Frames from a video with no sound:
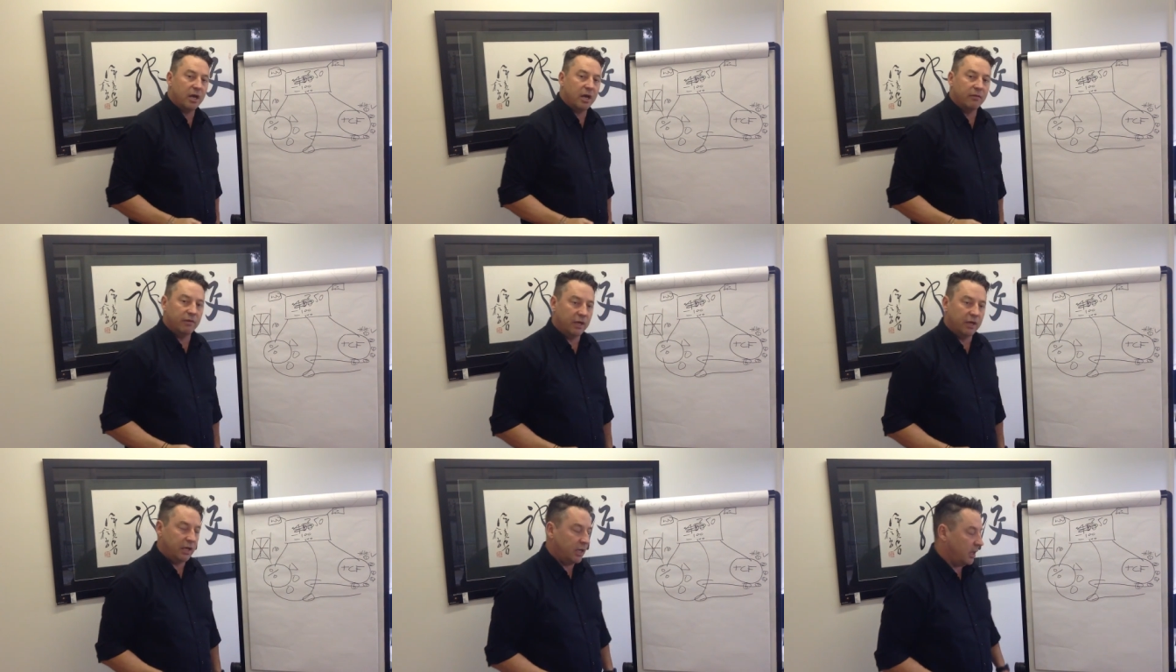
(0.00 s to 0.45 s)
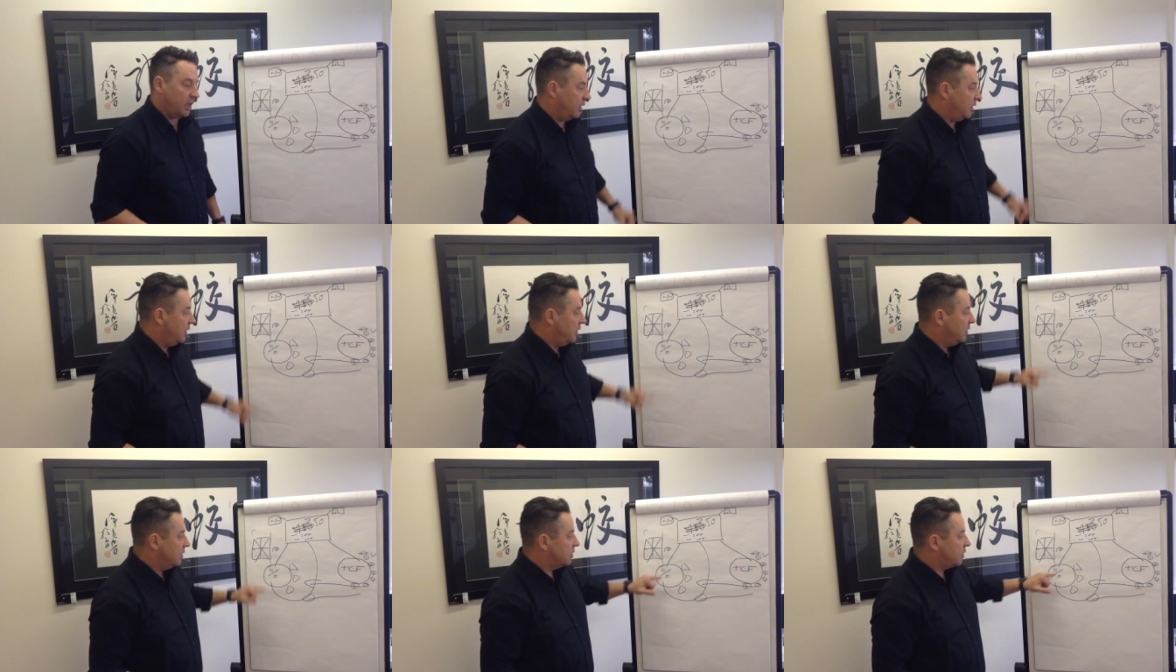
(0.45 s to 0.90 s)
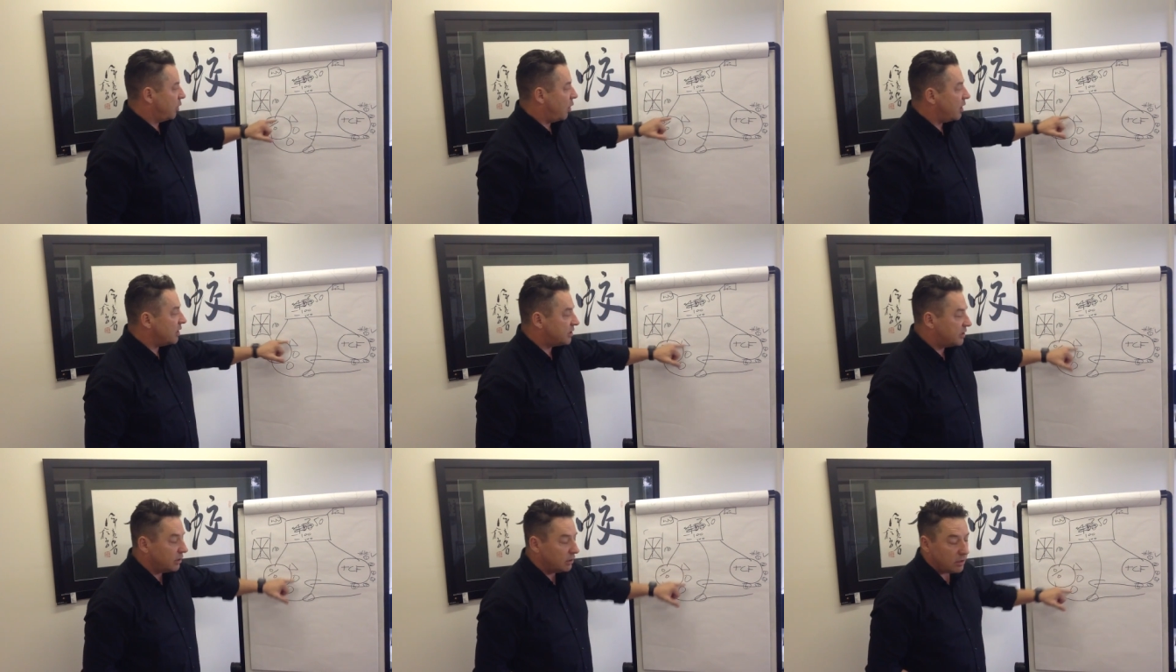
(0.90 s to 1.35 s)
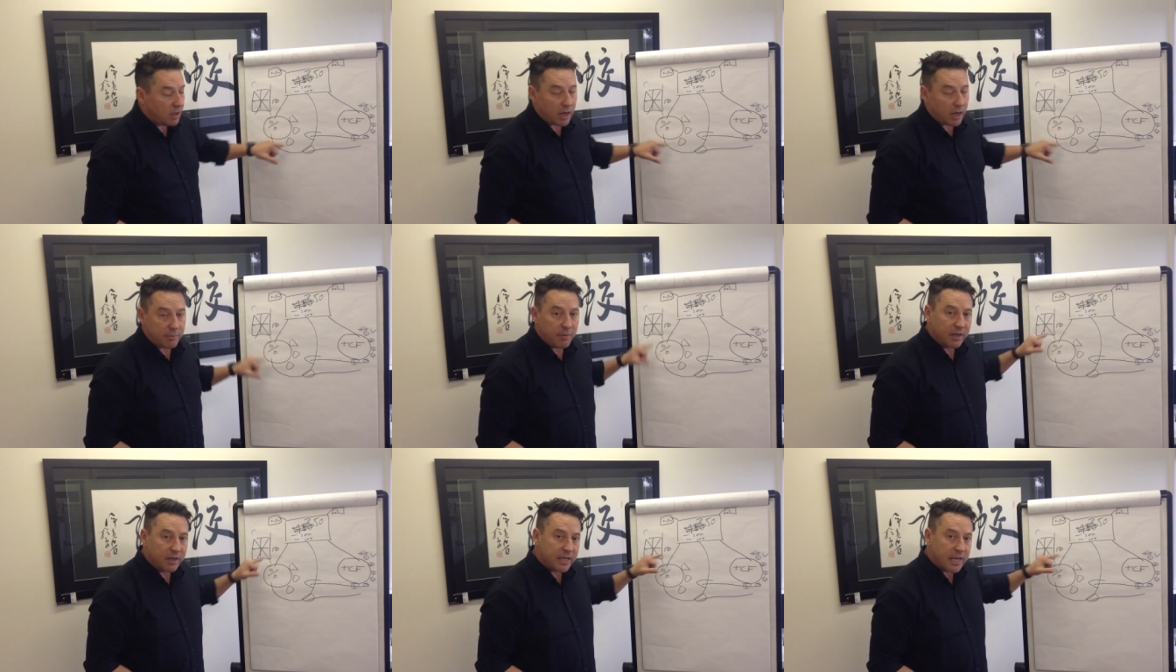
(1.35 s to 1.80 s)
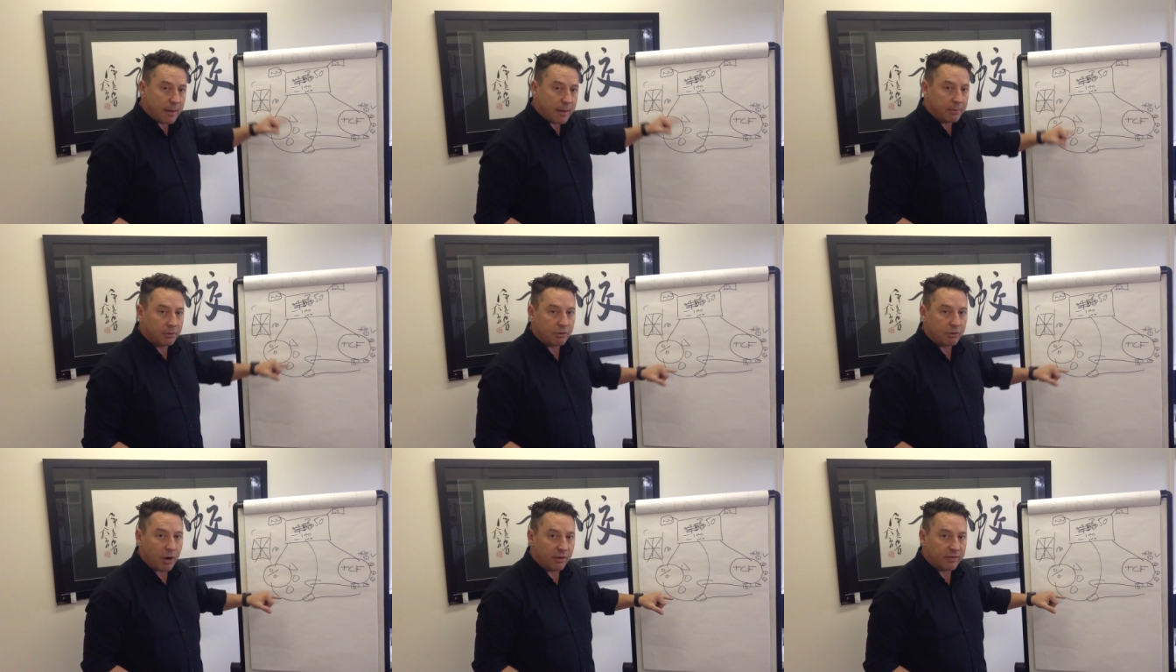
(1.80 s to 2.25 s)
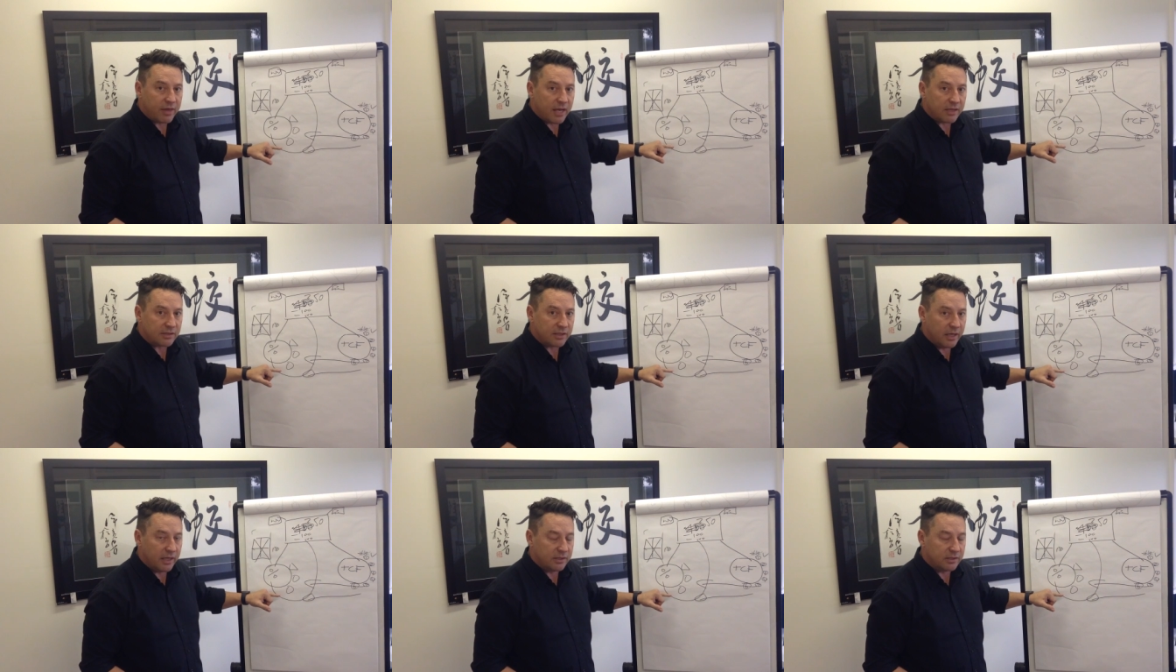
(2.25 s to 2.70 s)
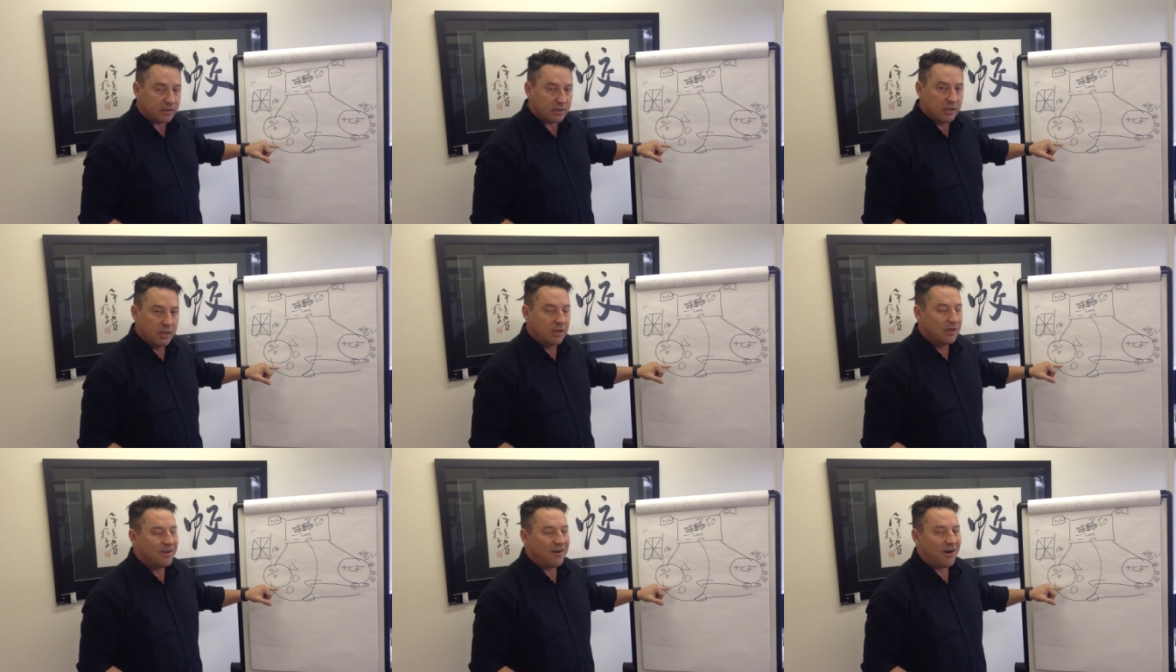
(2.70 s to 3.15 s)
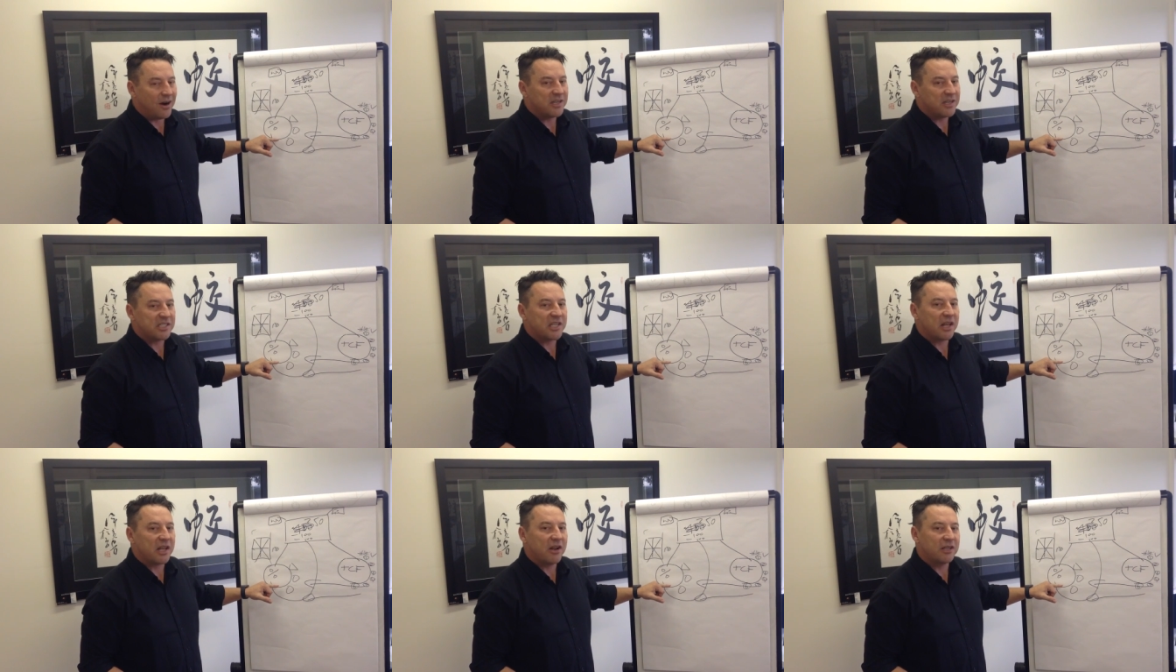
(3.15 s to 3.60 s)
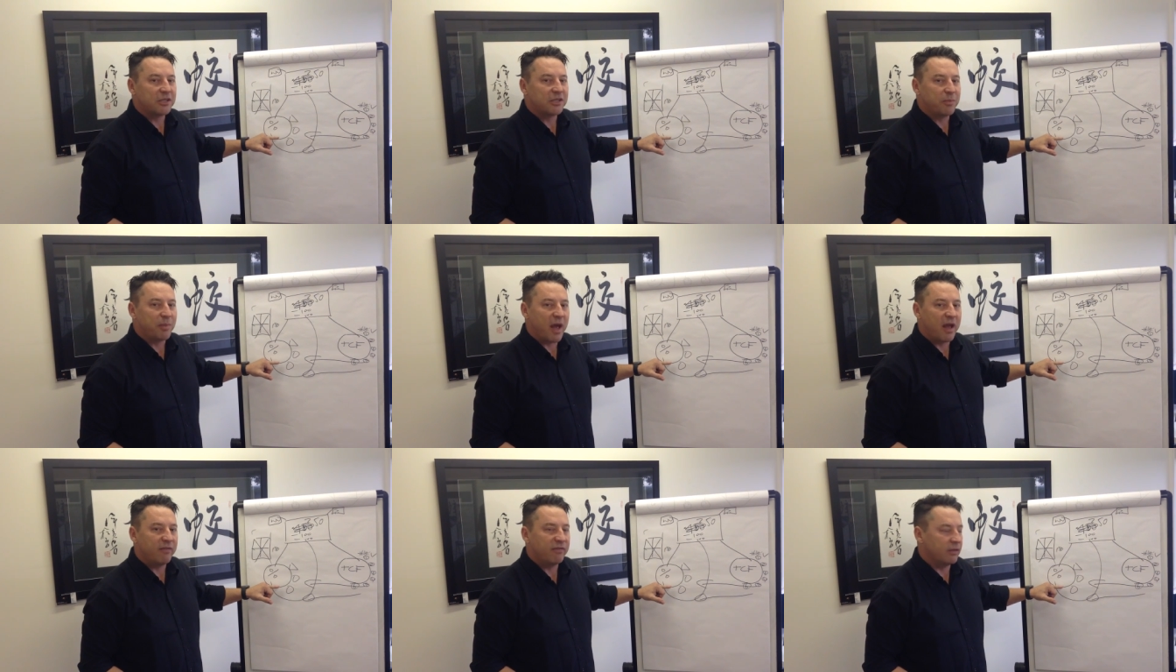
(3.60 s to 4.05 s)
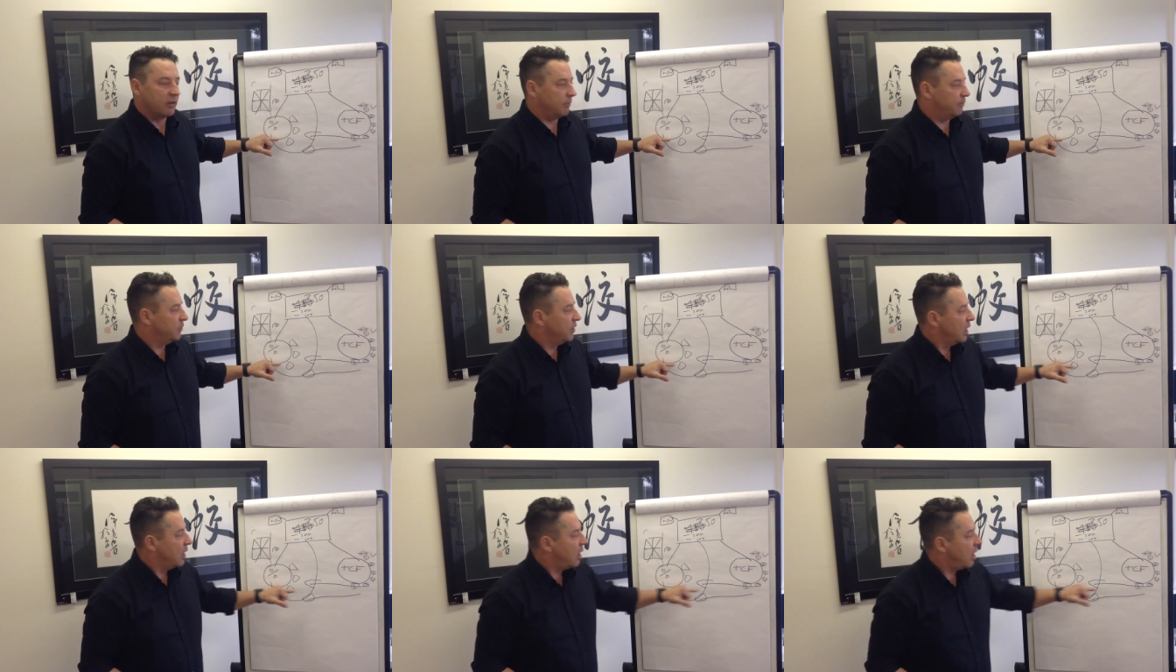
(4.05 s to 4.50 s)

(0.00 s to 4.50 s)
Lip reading: over here. So I still like my capital growth assets, I just don't like to pay for them.